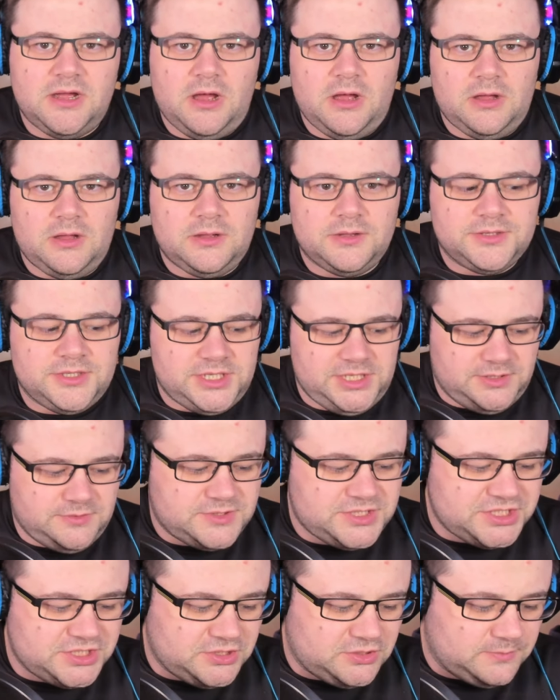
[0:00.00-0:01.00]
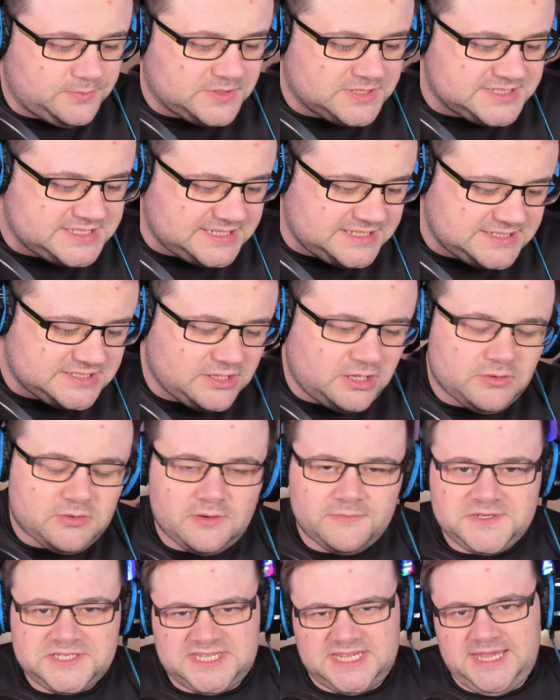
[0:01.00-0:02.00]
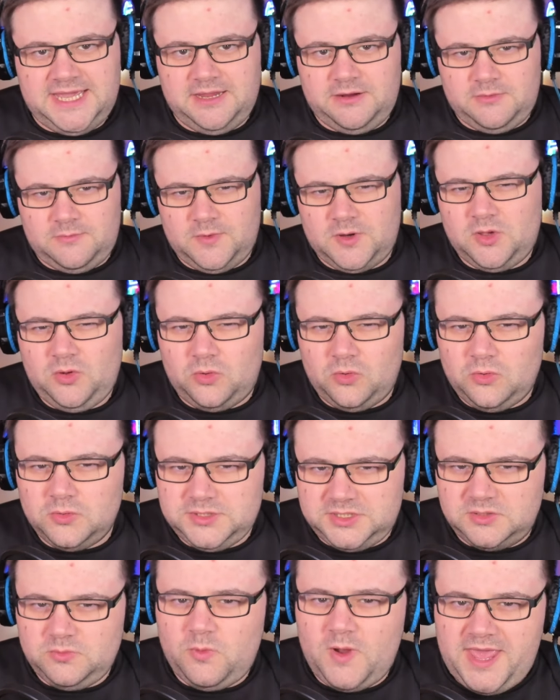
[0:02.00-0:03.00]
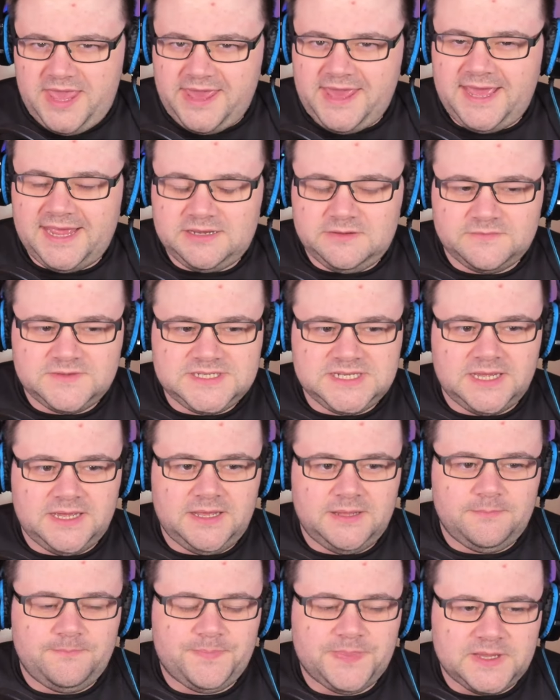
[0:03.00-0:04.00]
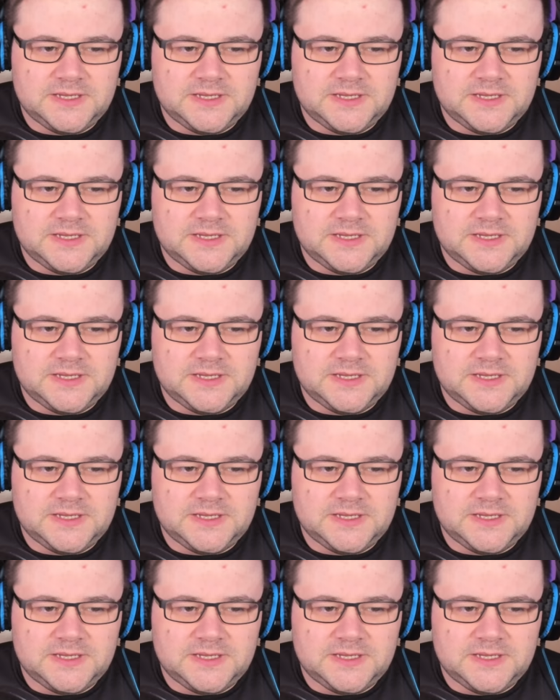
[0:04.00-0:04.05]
on YouTube because these are obviously getting recorded way ahead of time.